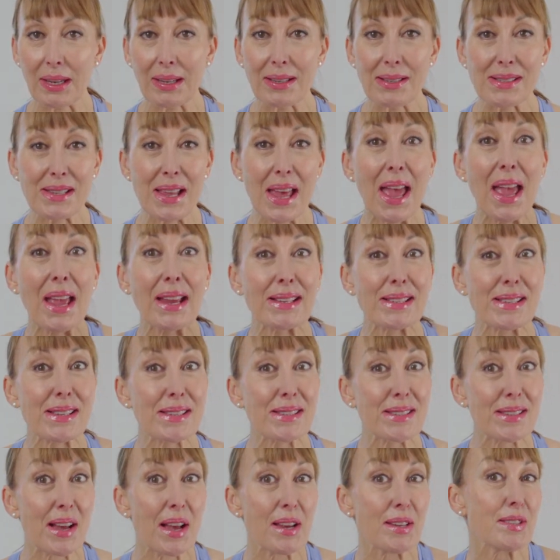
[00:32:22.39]
because
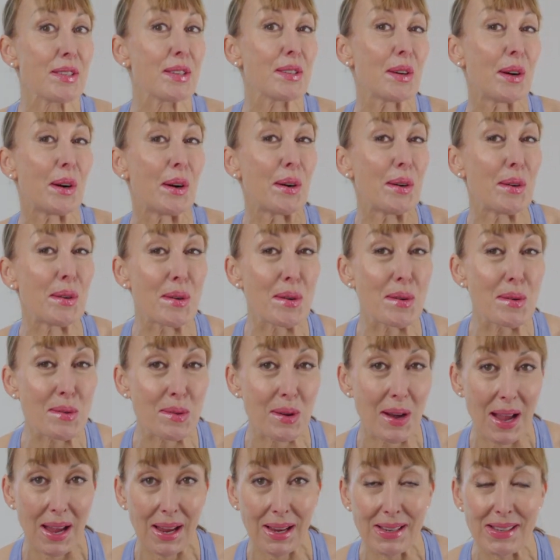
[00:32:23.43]
exercise should
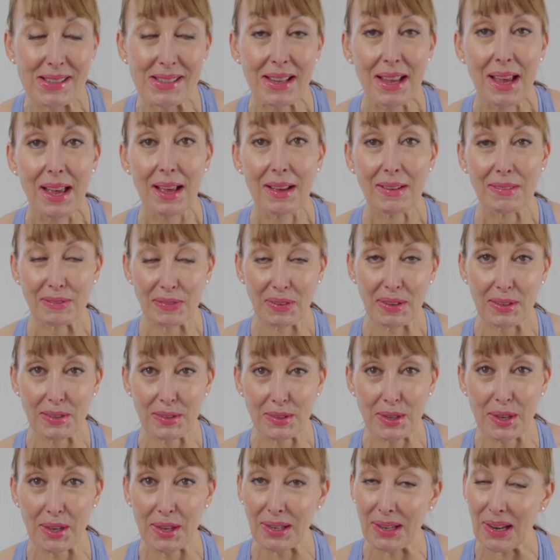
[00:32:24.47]
always feel
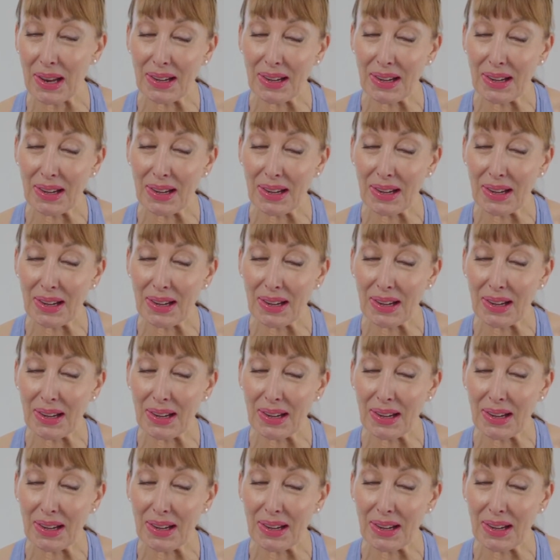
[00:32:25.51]
good.